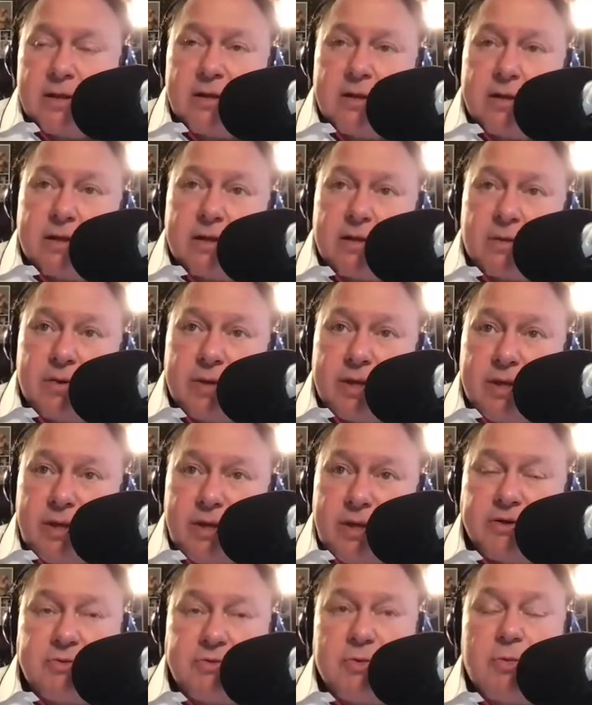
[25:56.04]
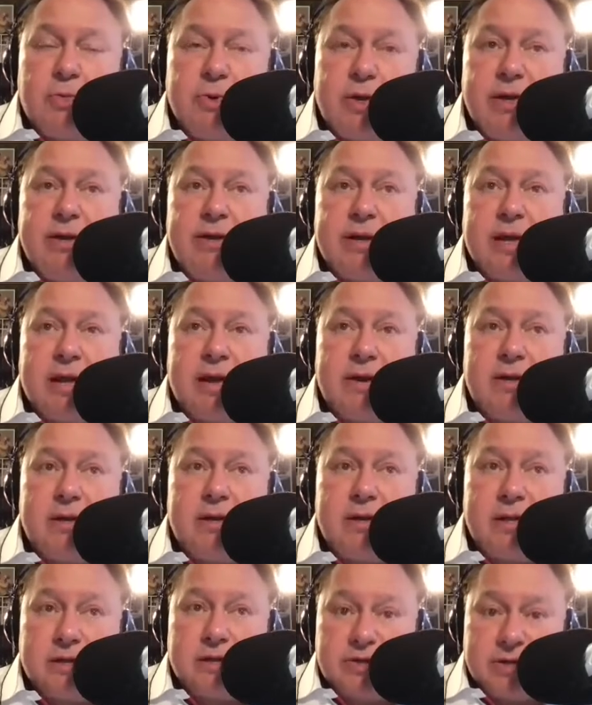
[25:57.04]
So here's what we had
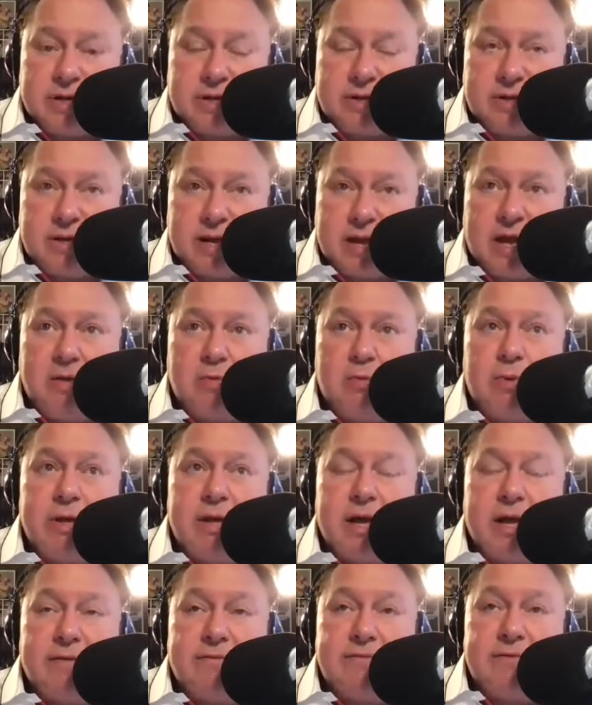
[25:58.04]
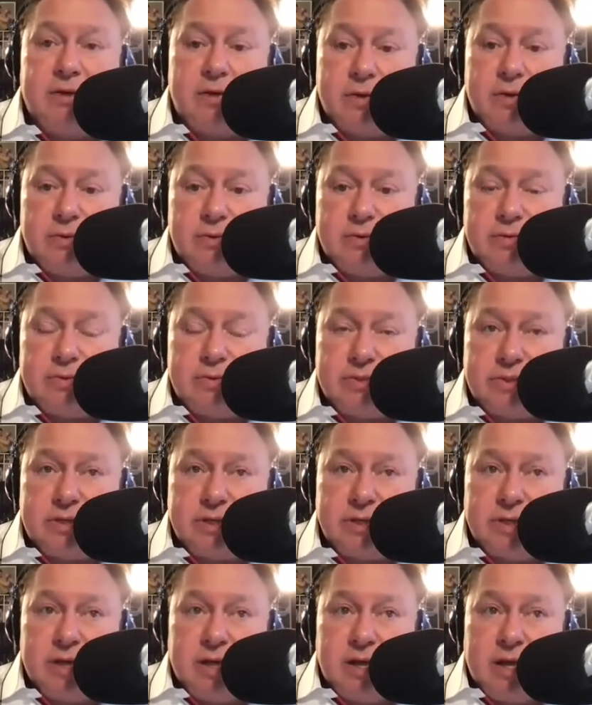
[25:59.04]
suggested and we have used,
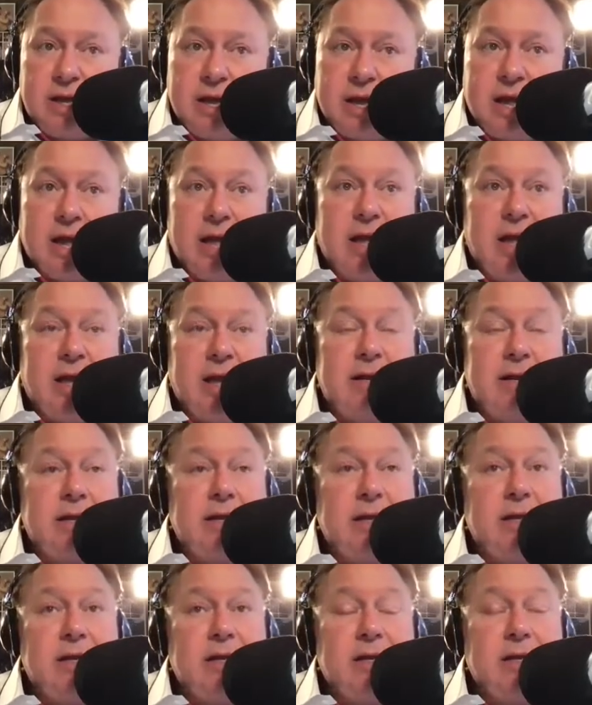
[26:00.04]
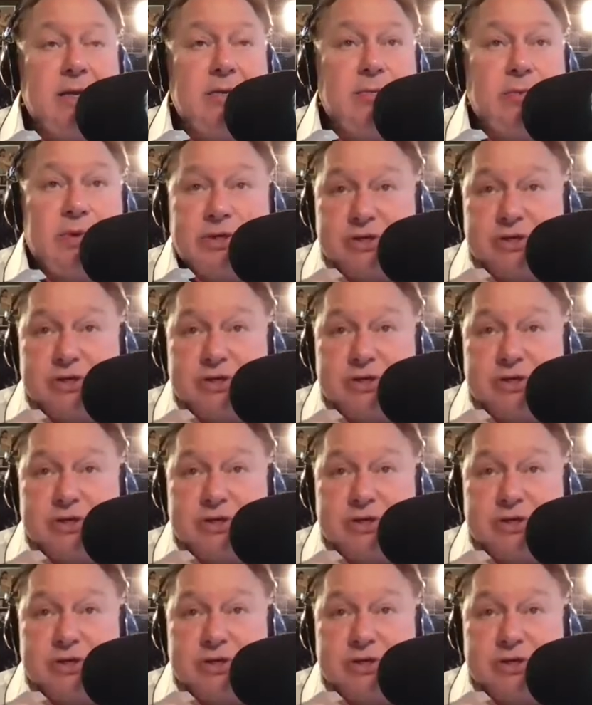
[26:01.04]
and we